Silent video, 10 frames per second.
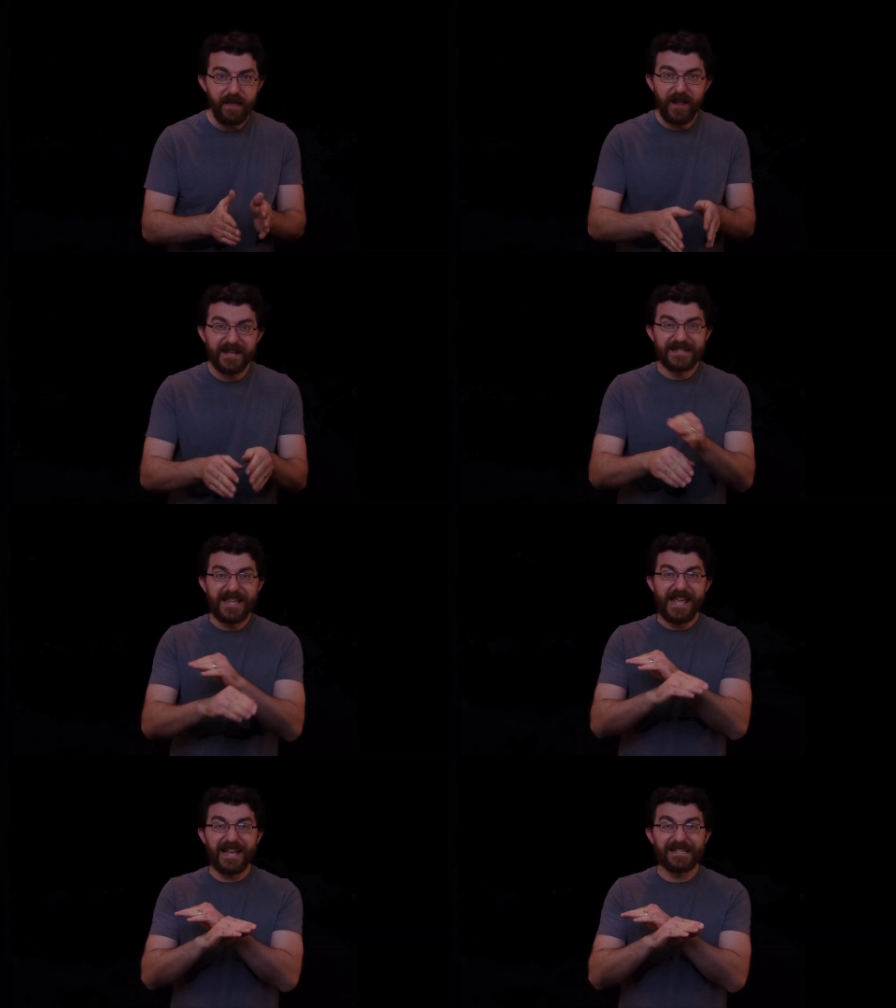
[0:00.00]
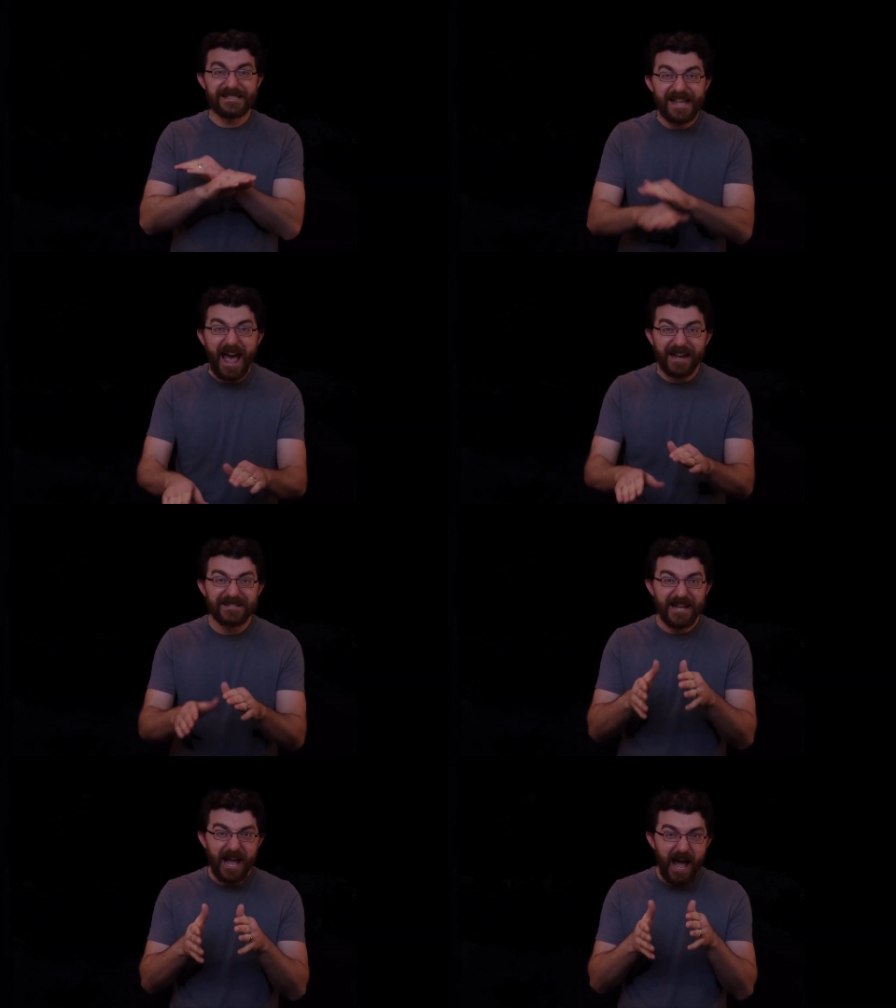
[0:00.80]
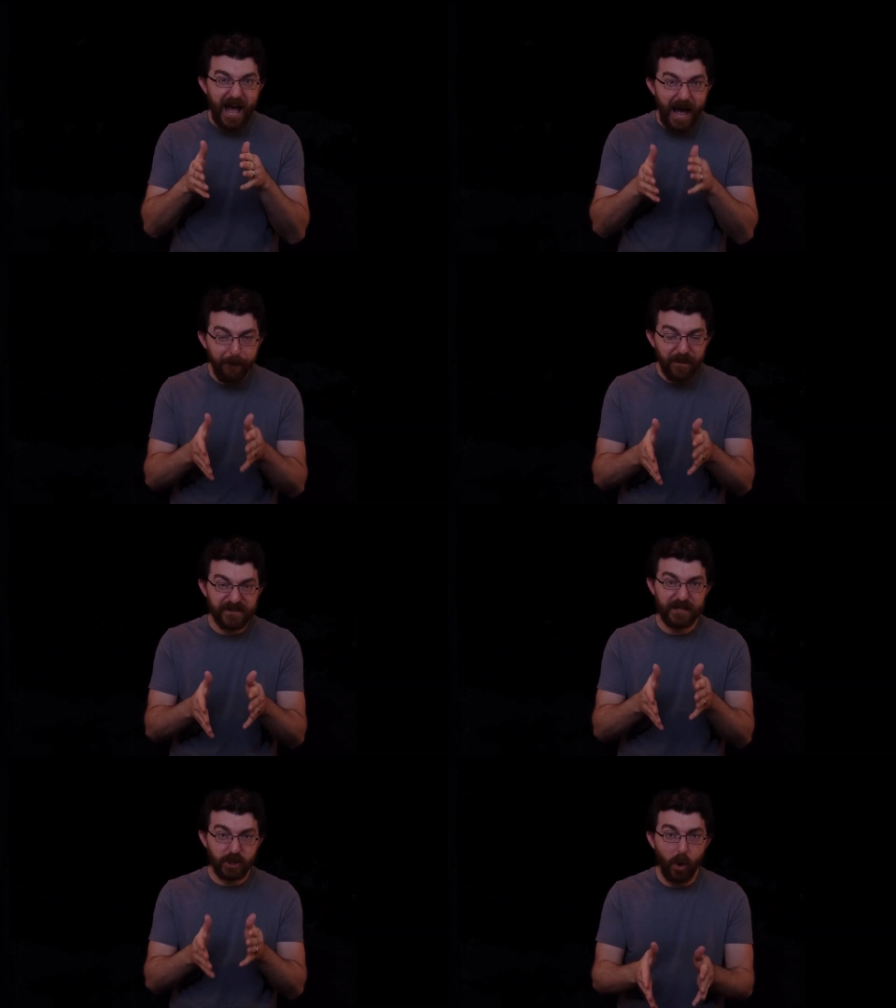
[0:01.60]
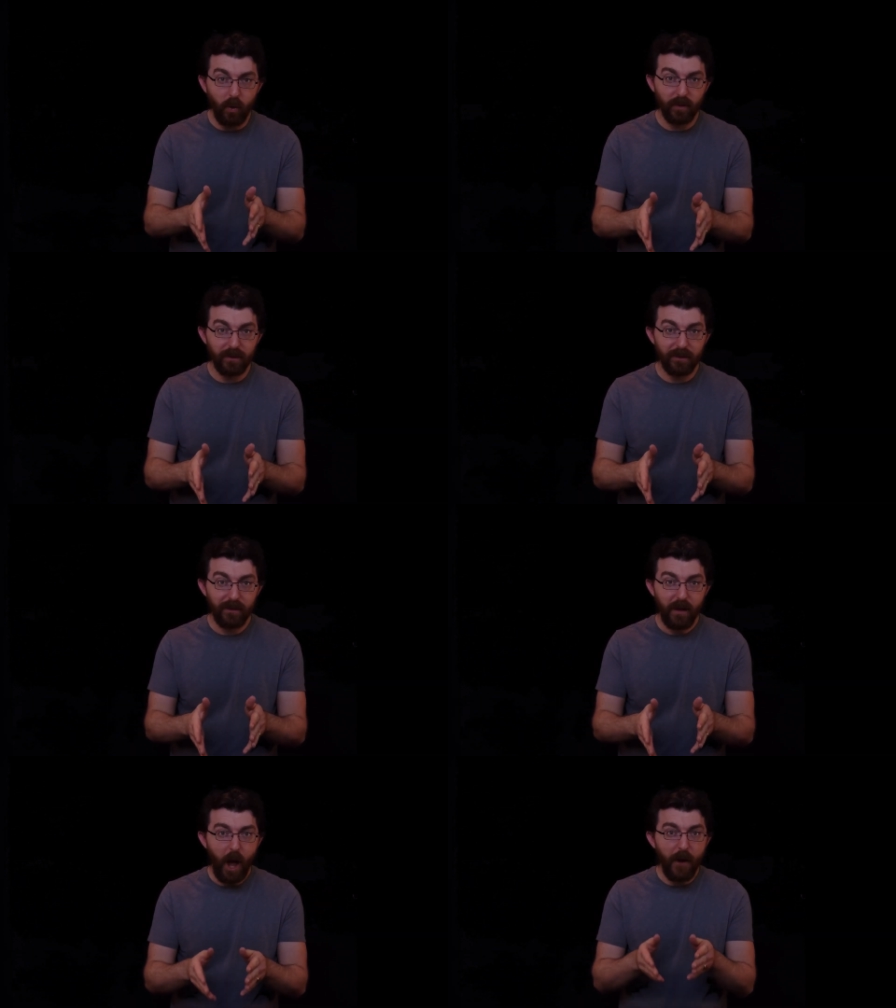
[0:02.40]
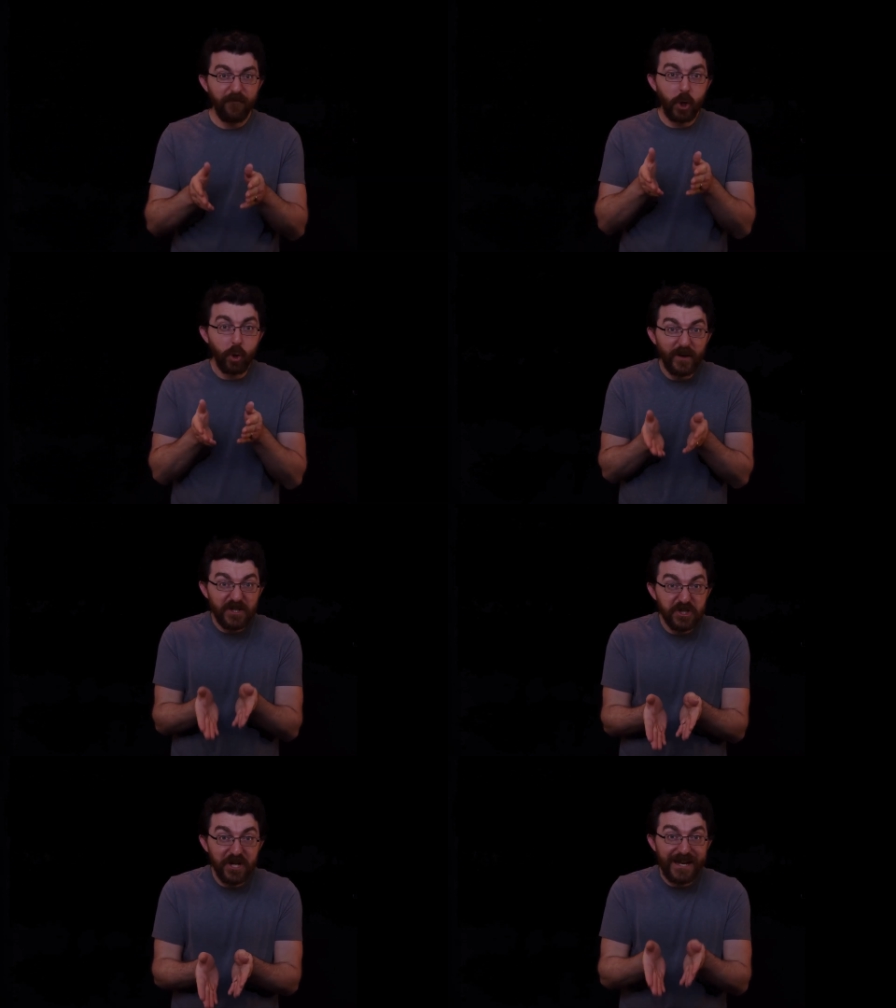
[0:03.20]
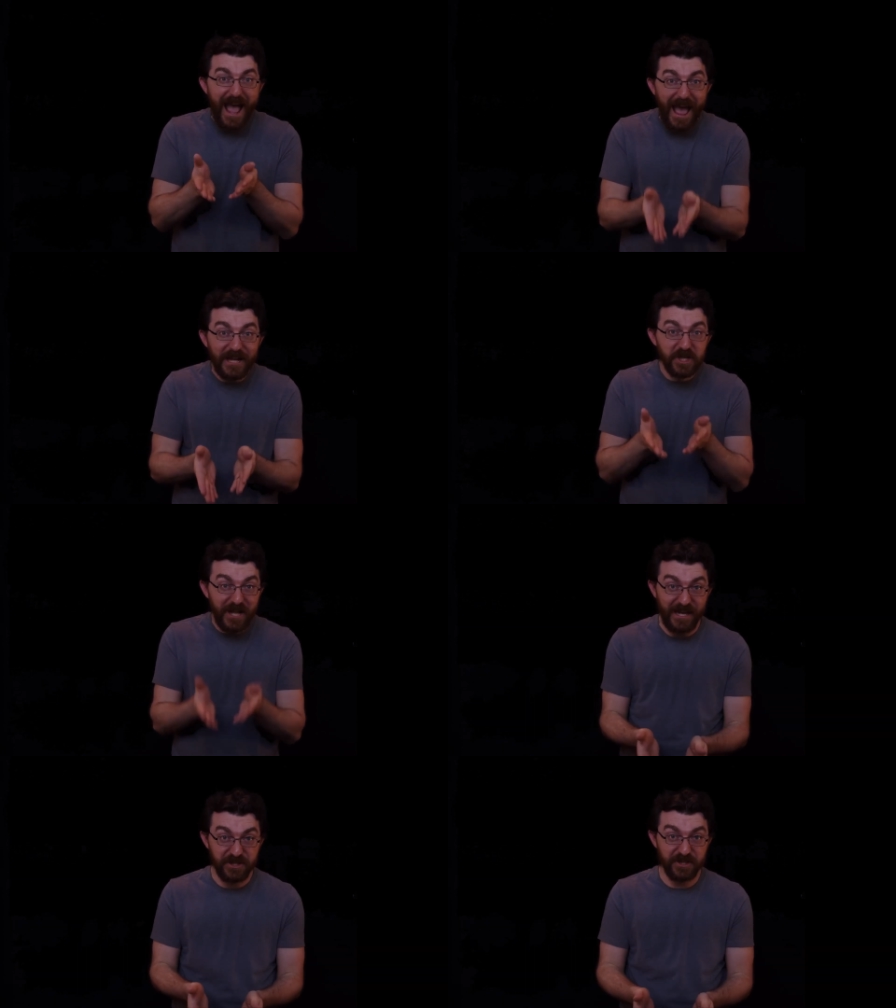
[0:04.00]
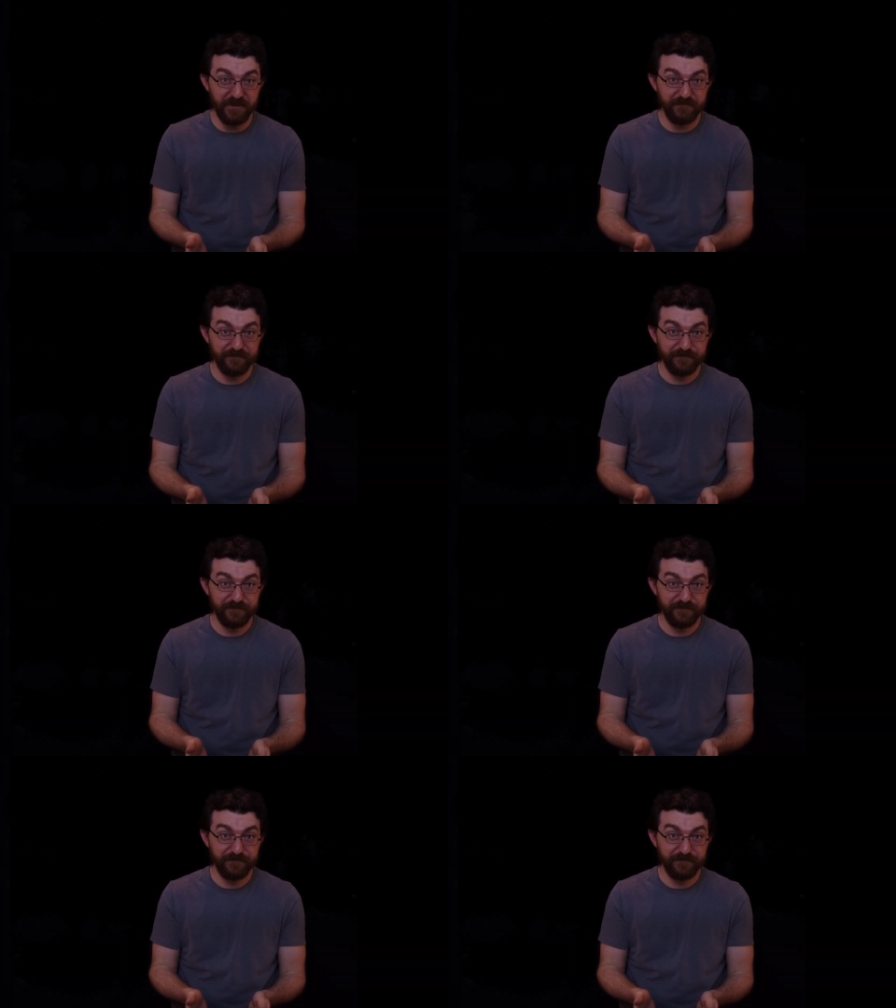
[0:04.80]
and that is the exact opposite goal of Christian education.